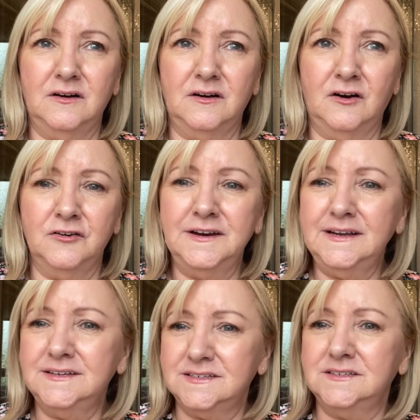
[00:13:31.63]
or
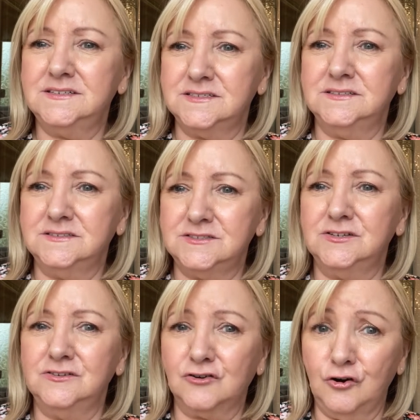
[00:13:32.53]
needed
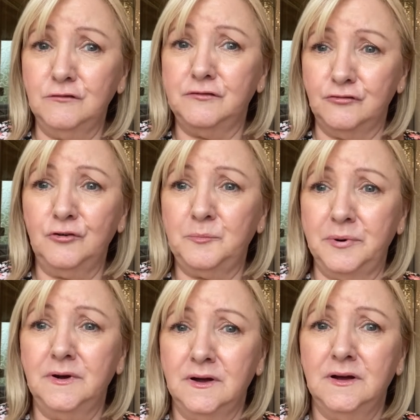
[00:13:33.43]
to cover up,
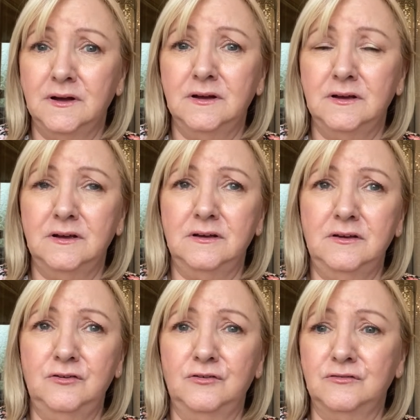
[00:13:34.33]
you
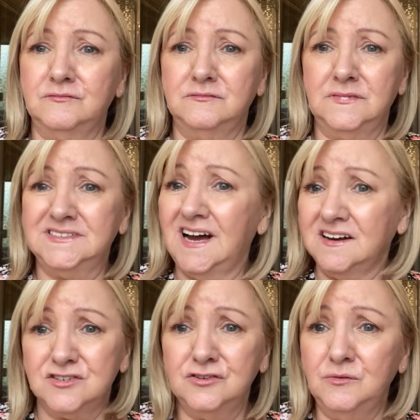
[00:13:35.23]
know, a
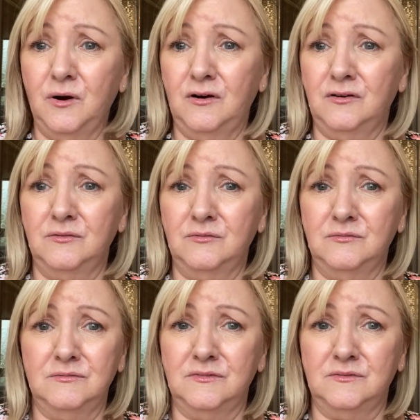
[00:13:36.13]
tattoo or
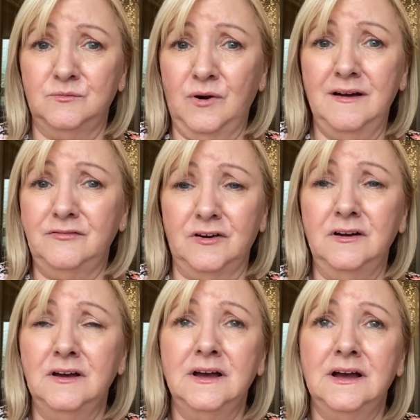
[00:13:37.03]
whatever,
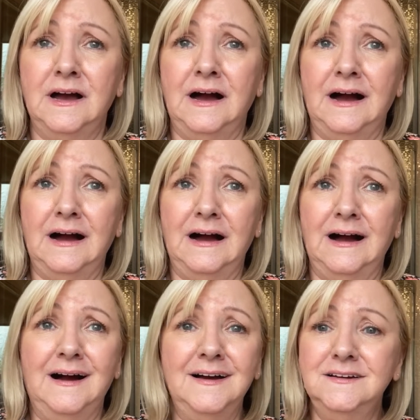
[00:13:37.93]

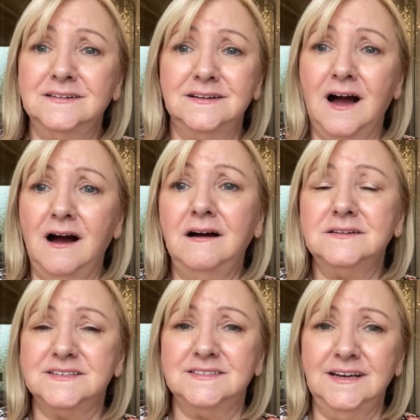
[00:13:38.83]
I can't
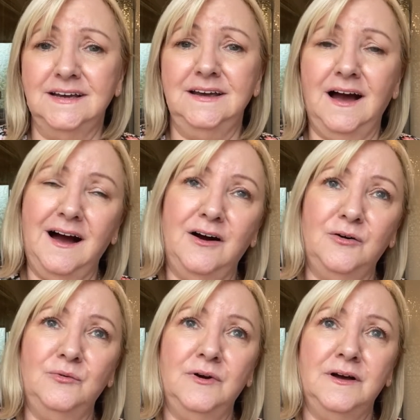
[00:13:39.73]
see
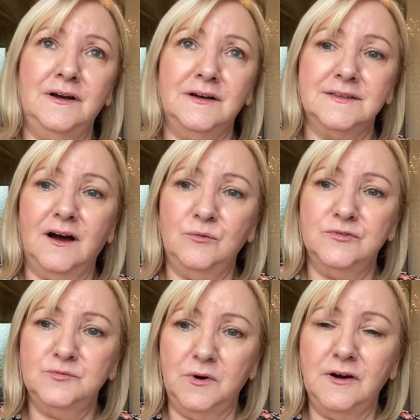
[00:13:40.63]
how that
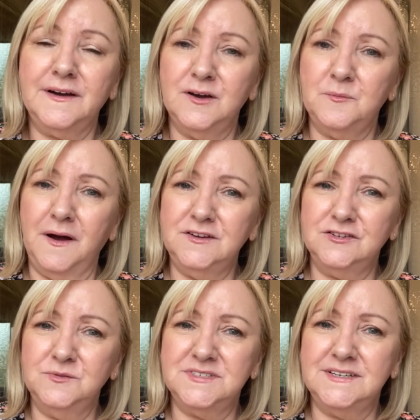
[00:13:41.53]
would work. It might
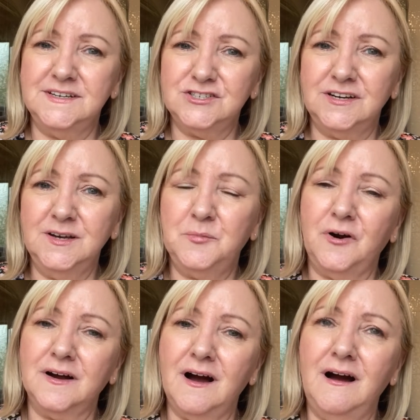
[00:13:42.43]
do it initially, but I
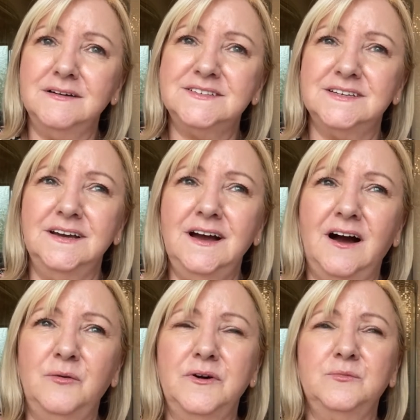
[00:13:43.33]
can't see
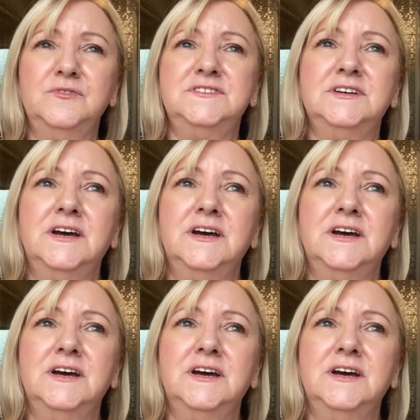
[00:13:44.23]
how it would